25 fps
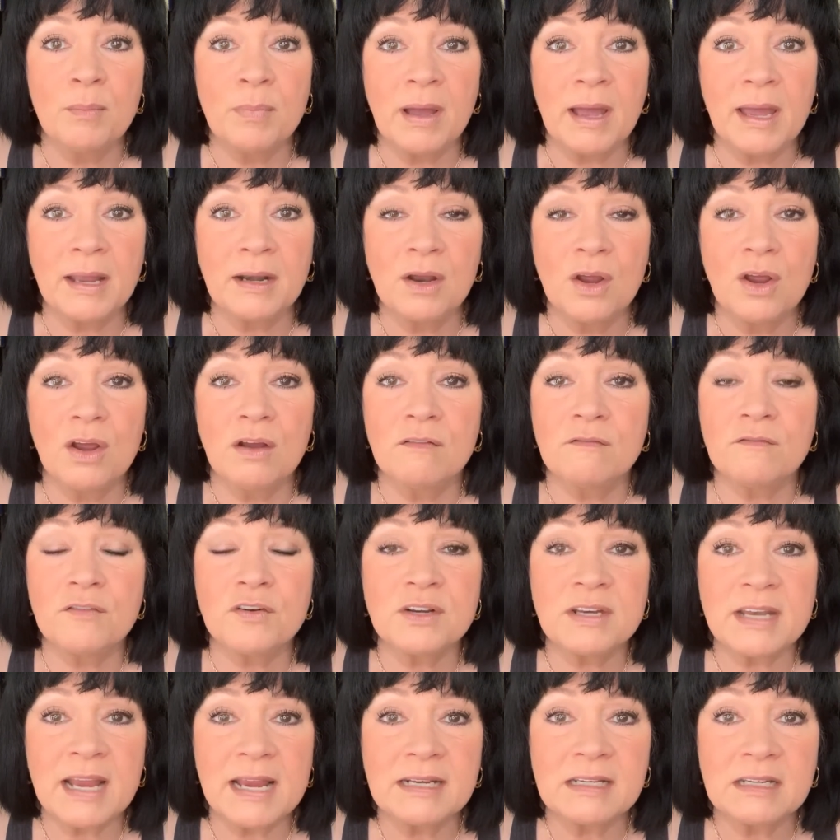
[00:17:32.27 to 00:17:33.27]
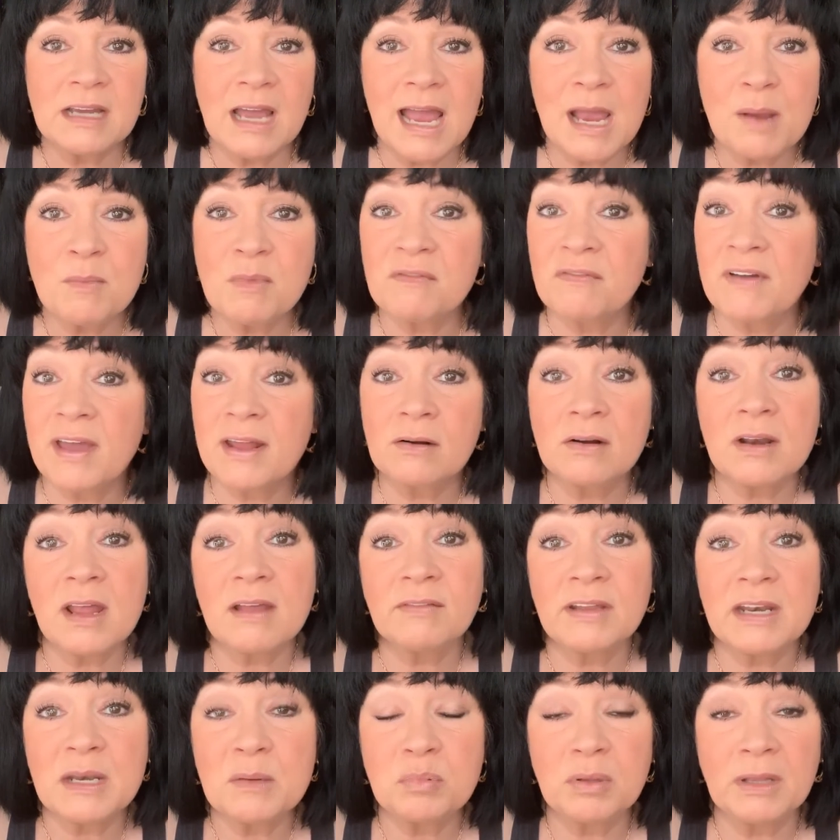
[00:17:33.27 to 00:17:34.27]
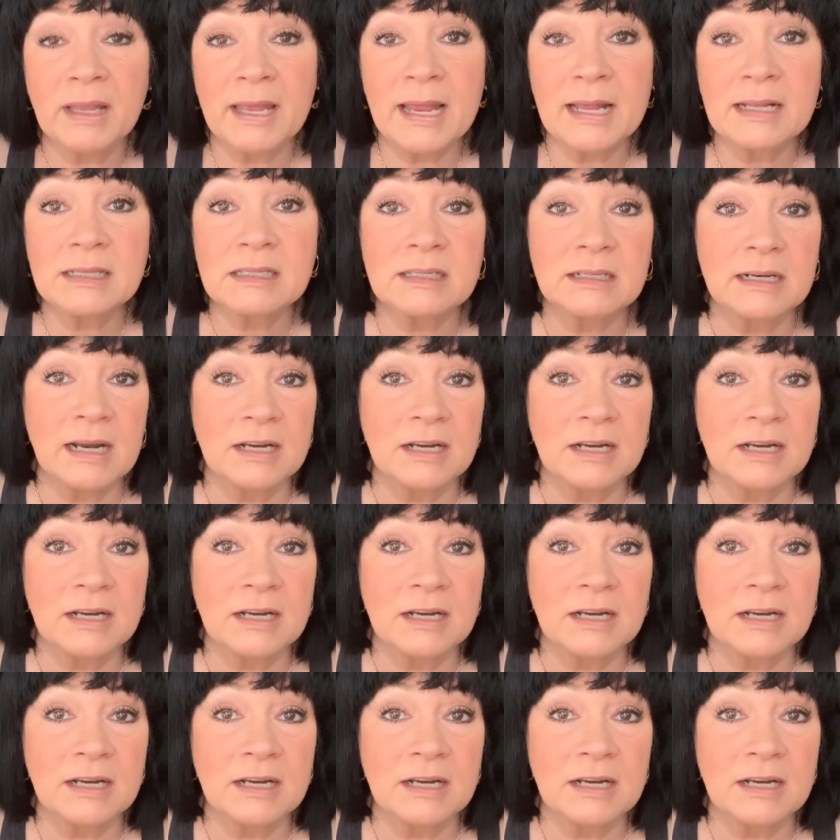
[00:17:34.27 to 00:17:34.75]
But for daytime, if I don't have any plans